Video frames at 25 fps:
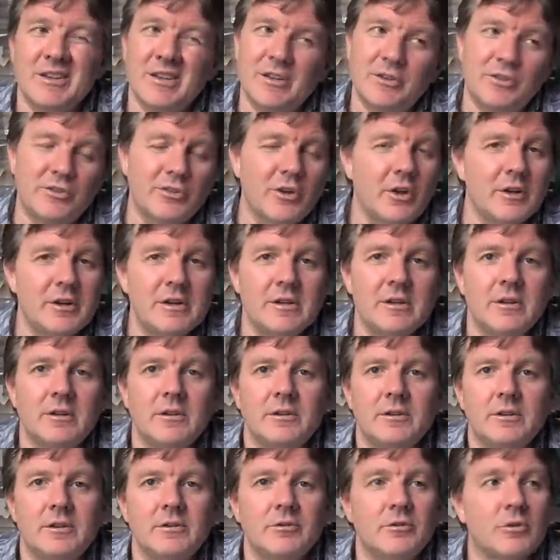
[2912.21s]
oh, sorry, your,
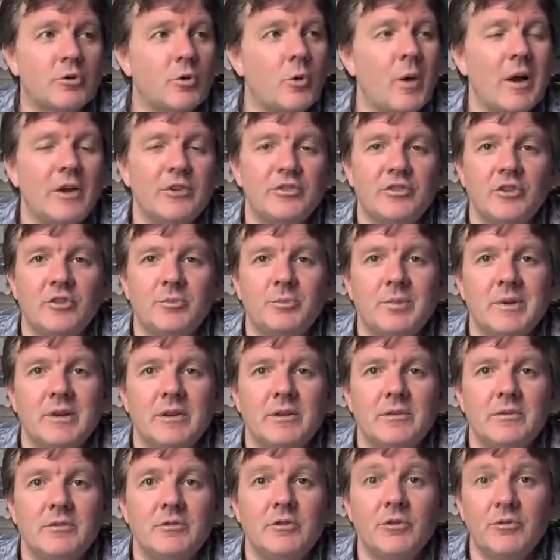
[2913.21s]
your request has
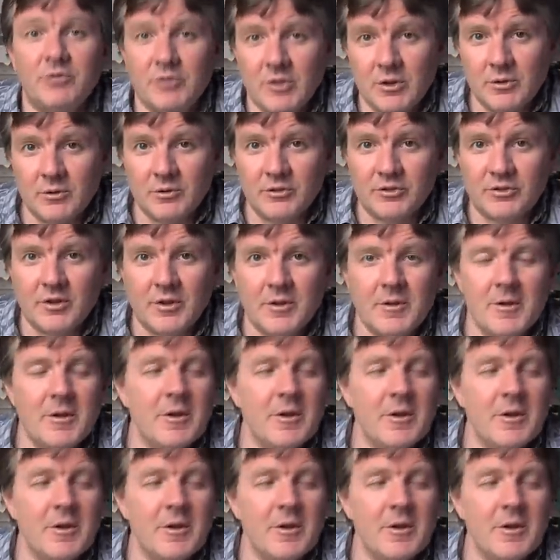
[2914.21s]
been refused.